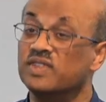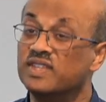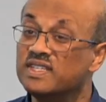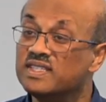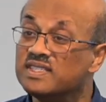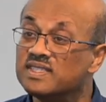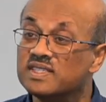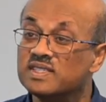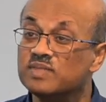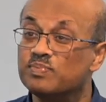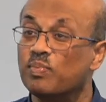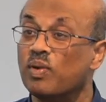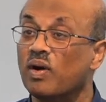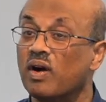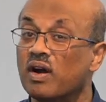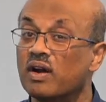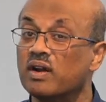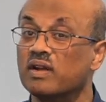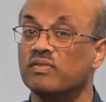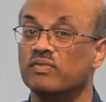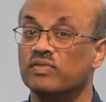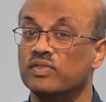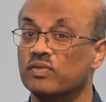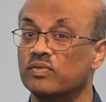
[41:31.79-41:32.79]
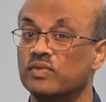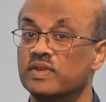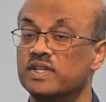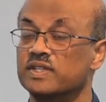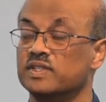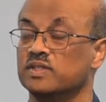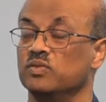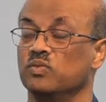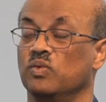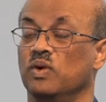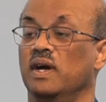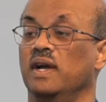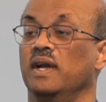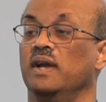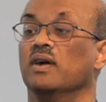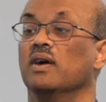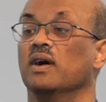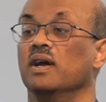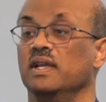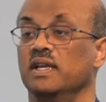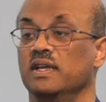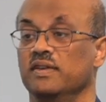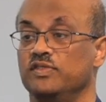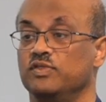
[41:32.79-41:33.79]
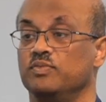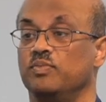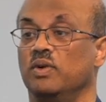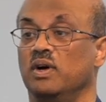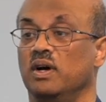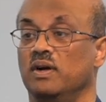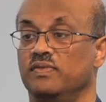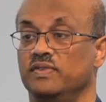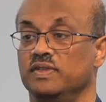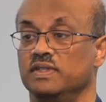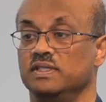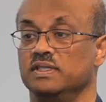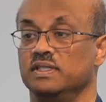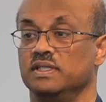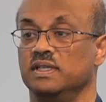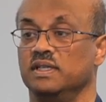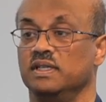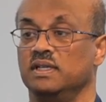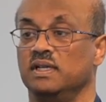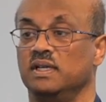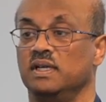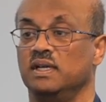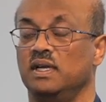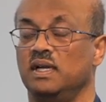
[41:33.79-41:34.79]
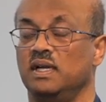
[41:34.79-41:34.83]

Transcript: Well, this is part of the reason why God gives prophecy.